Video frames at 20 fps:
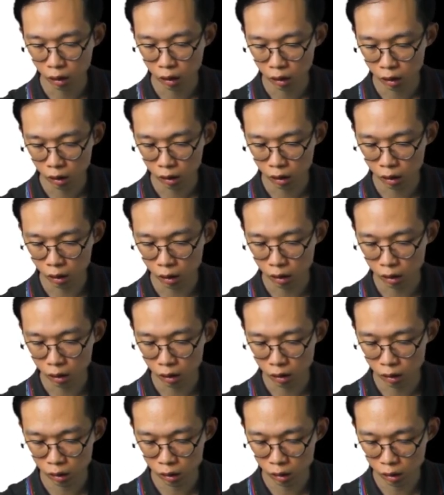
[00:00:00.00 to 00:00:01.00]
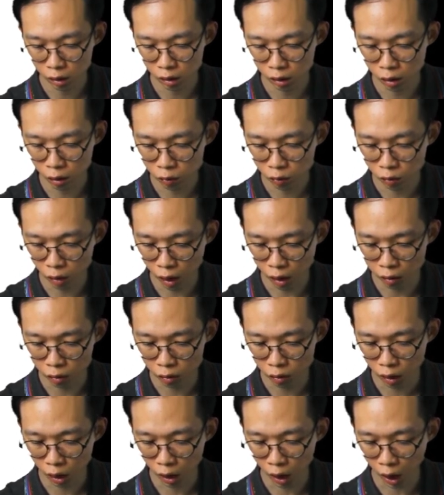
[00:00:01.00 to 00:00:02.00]
the new
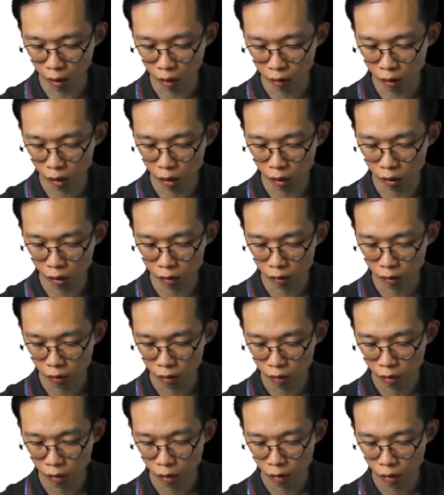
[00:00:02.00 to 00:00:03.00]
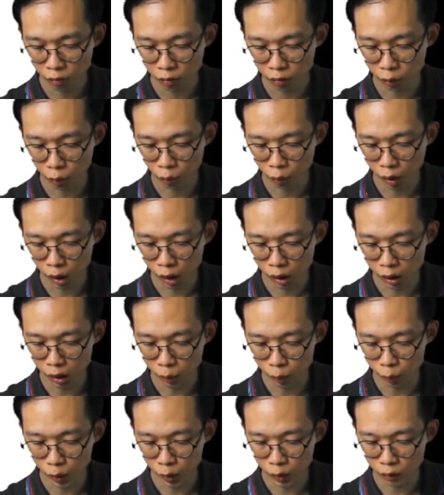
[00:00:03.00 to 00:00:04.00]
arrow carry on from where the
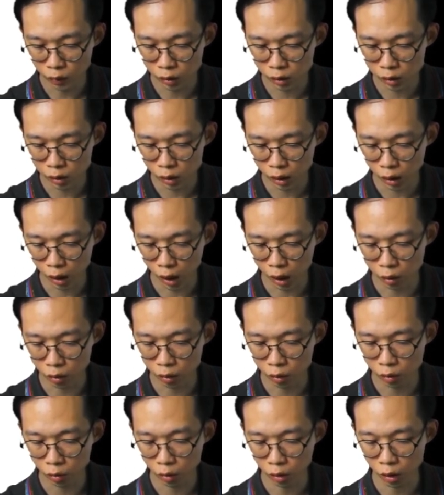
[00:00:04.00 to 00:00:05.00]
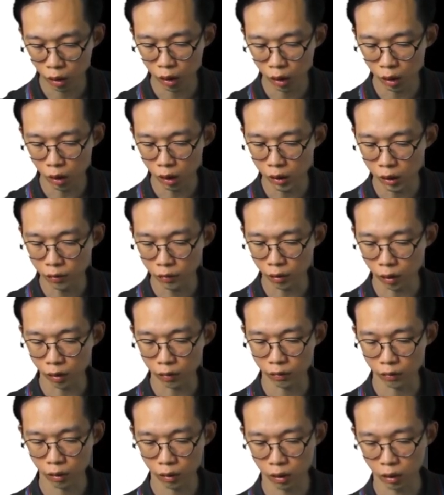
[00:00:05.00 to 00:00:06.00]
previous arrow leave off,
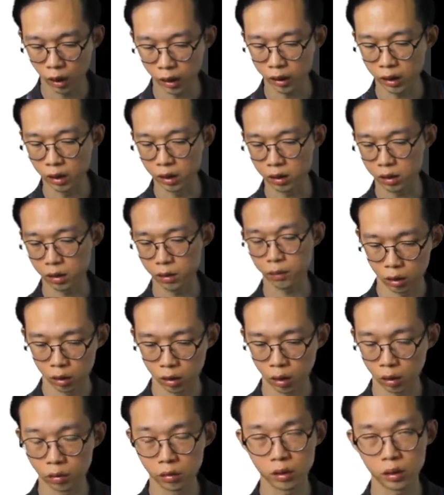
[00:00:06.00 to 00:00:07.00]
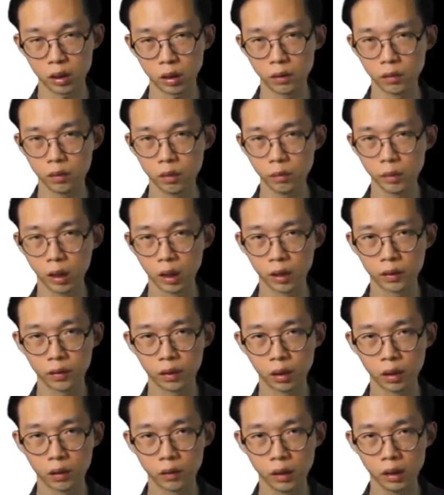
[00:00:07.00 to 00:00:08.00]
like this. Now, some of you may have
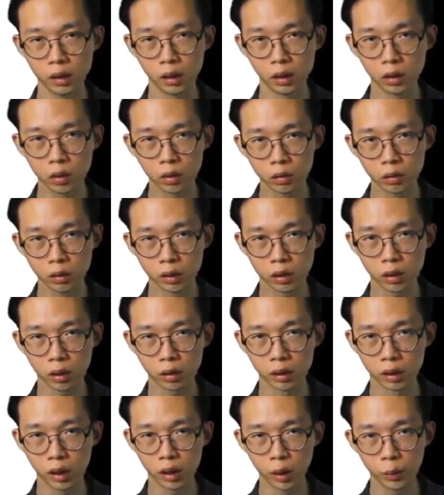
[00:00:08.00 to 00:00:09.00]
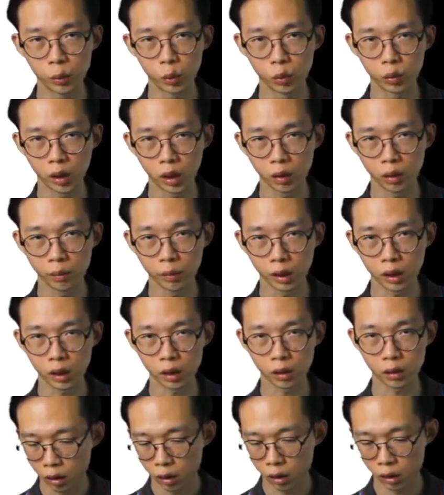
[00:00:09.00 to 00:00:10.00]
heard of this in school. It's called the tip to tail
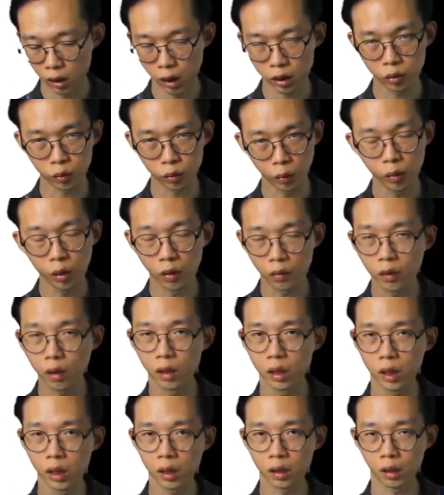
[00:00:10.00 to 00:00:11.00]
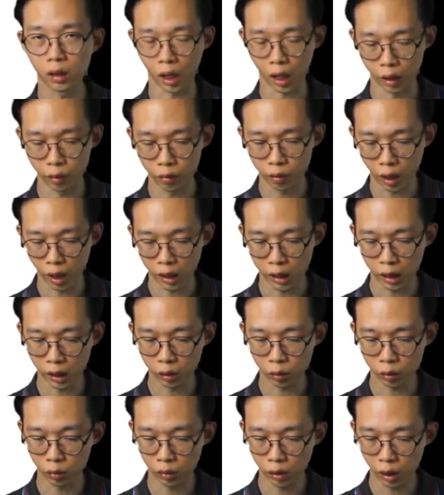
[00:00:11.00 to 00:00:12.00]
method. That's one way of calling it. I
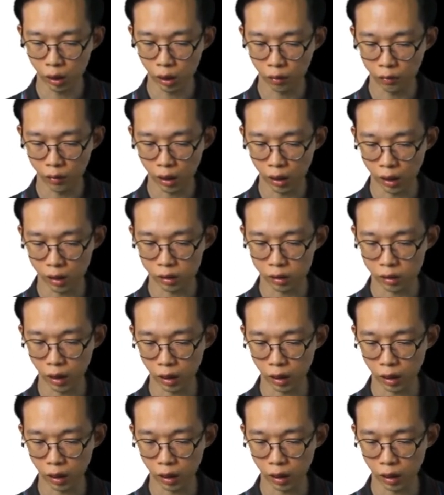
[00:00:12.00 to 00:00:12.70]
like to think of it as like